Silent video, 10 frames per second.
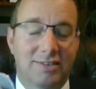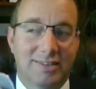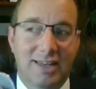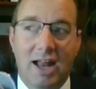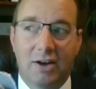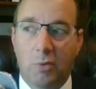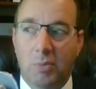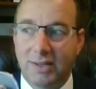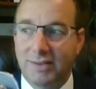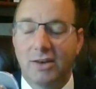It's not an
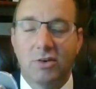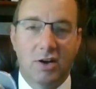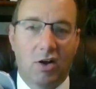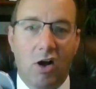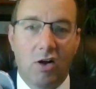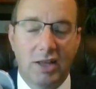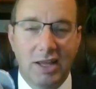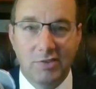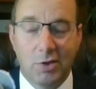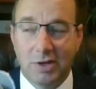open container at all,
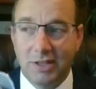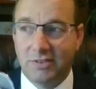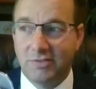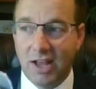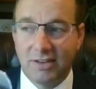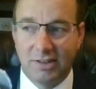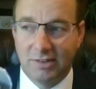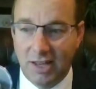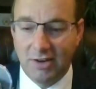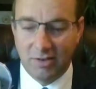even though it is in fact a
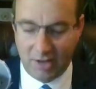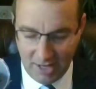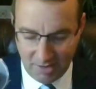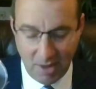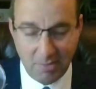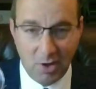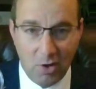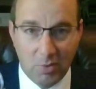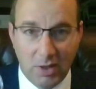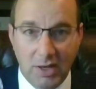container and it might be
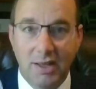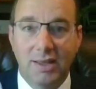open.